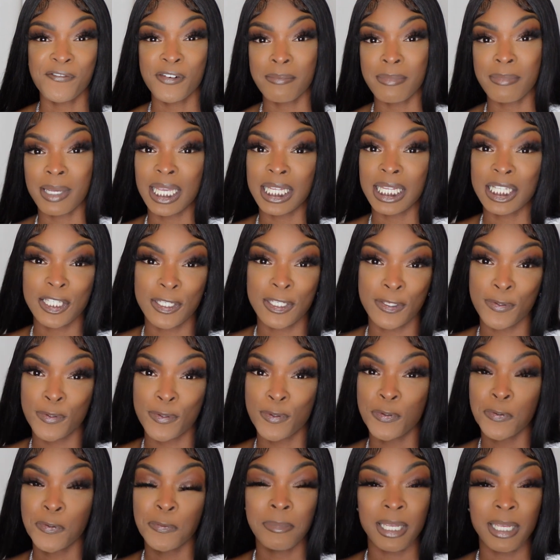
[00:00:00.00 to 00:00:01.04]
for me
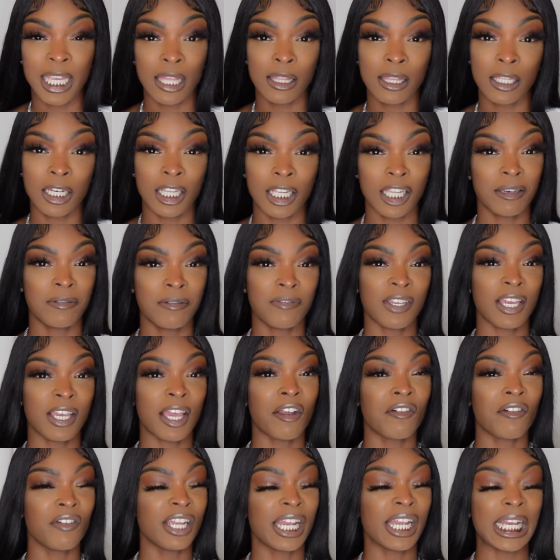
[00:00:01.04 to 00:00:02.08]
to be in the DMV
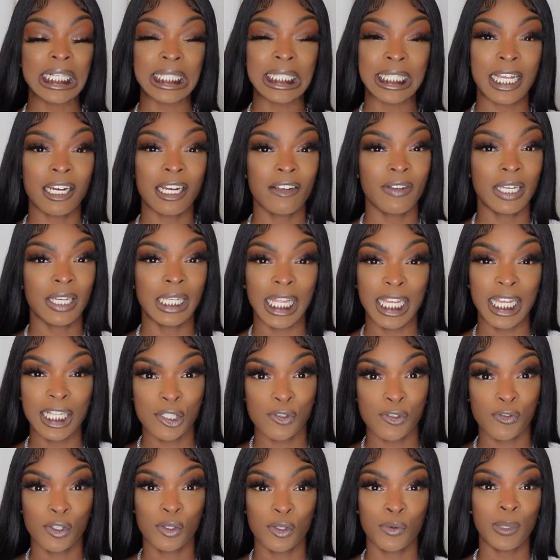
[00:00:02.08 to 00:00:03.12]
area instead of Atlanta
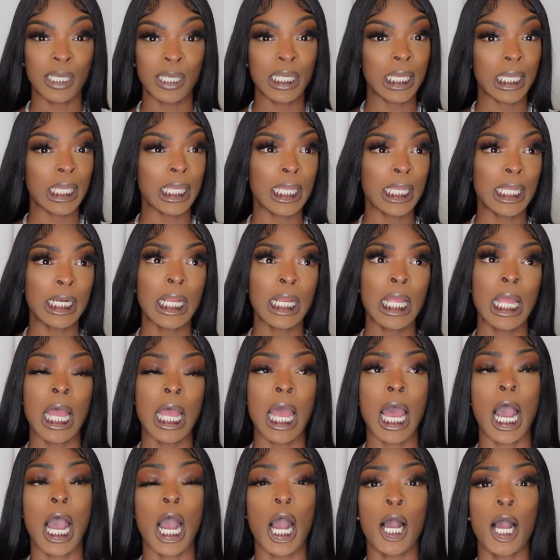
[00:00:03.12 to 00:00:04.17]
for the weekend.
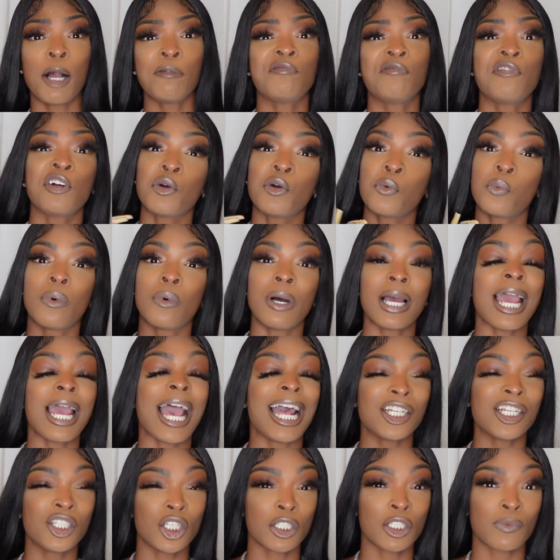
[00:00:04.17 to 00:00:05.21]
Um, for one,
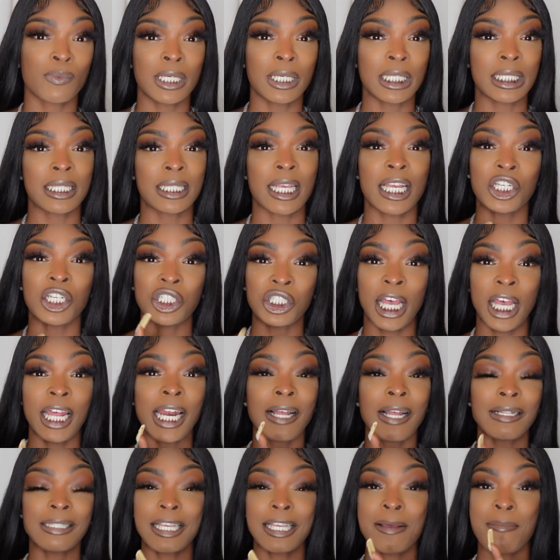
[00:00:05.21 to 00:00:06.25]
I just want to say shout
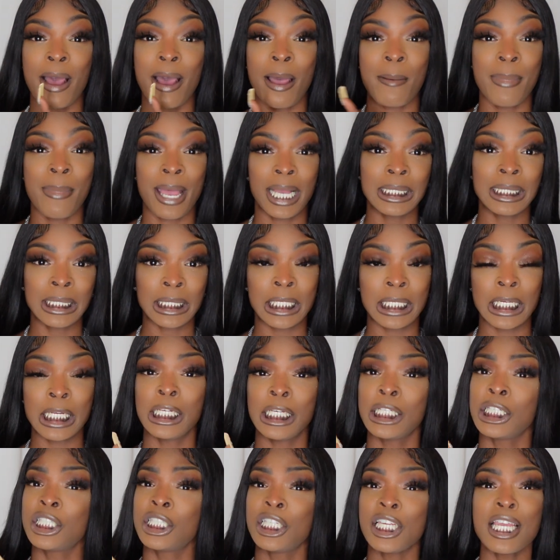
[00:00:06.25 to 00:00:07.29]
out to my
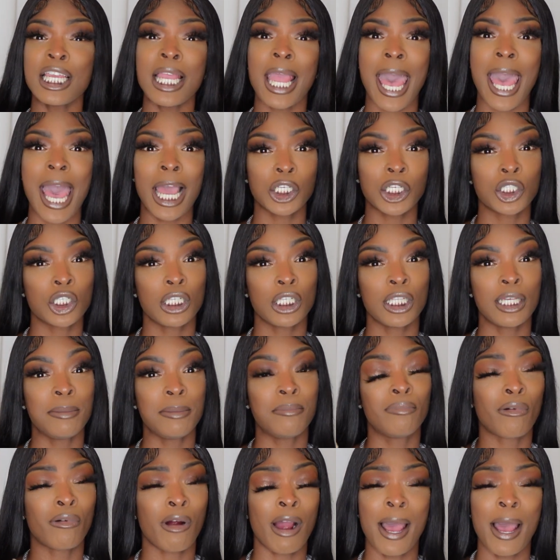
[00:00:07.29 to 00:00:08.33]
bestie. She actually
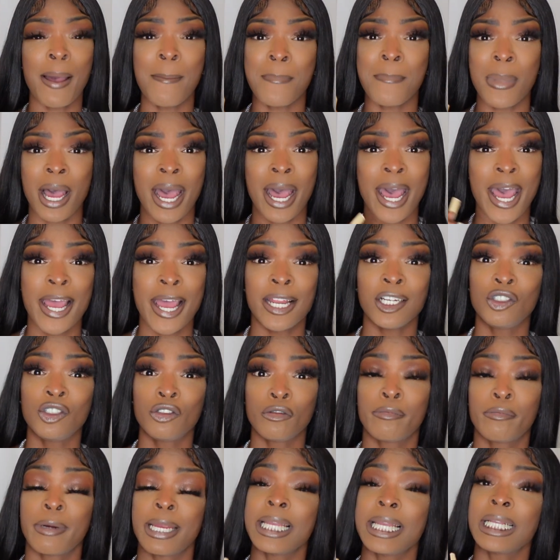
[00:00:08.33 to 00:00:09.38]
brought my
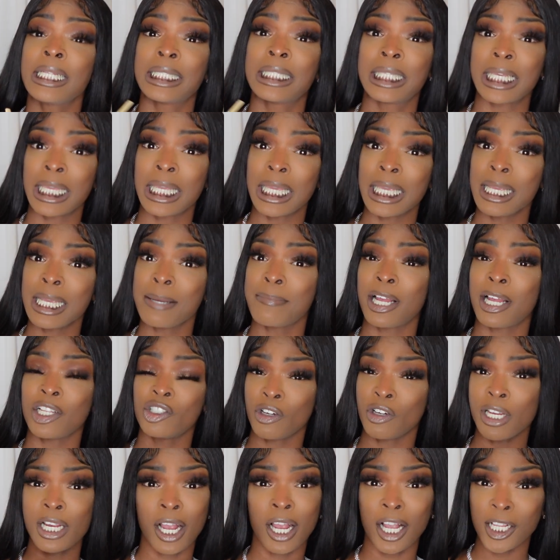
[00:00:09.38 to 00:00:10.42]
Drake ticket, my
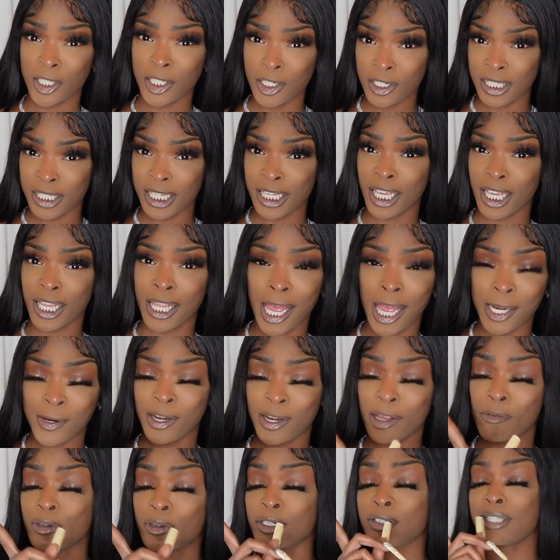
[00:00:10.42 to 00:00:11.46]
Drake concert ticket. Y'all know
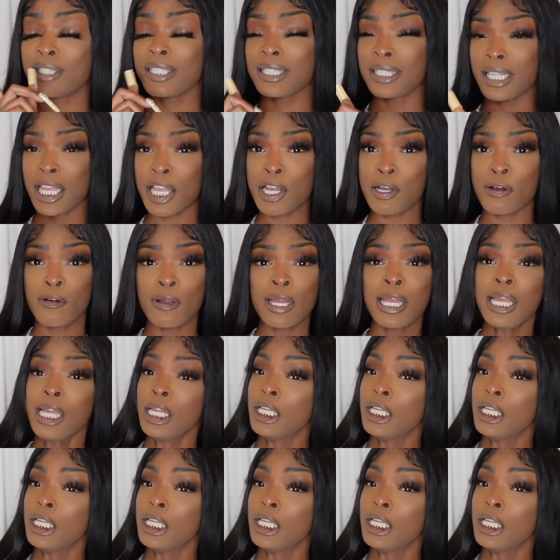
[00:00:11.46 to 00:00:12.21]
they went on sale.